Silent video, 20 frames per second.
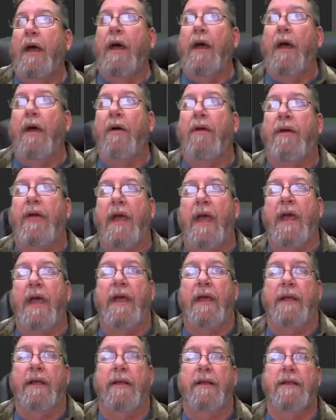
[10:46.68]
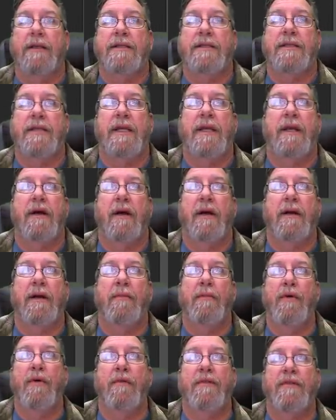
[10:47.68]
Okay, let's see here. I got to
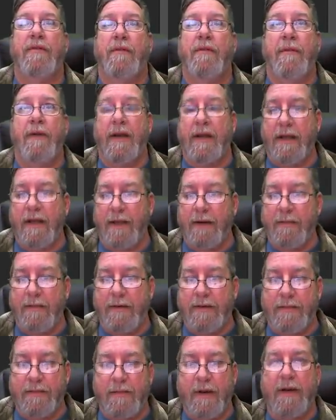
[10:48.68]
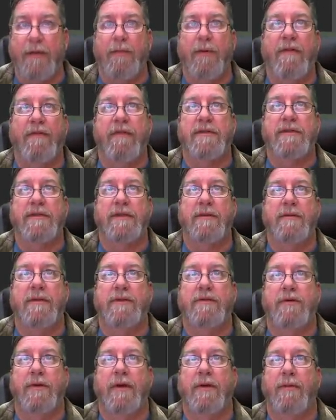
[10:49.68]
move some of my image, my reference
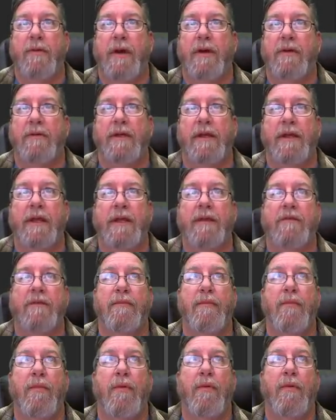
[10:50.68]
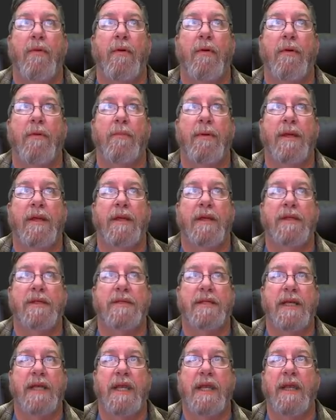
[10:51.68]
imagery around even more
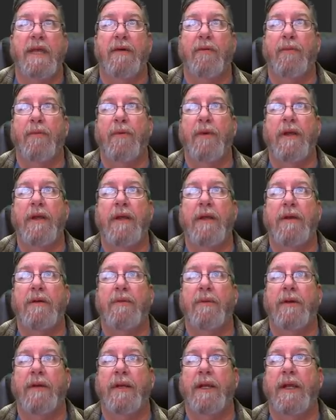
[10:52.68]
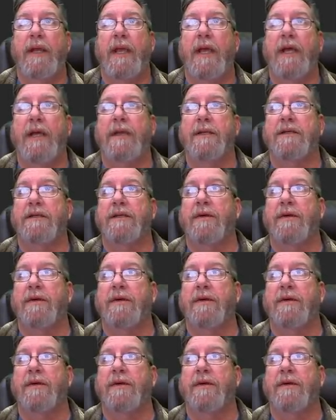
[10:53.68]
because I can't read what Nick has.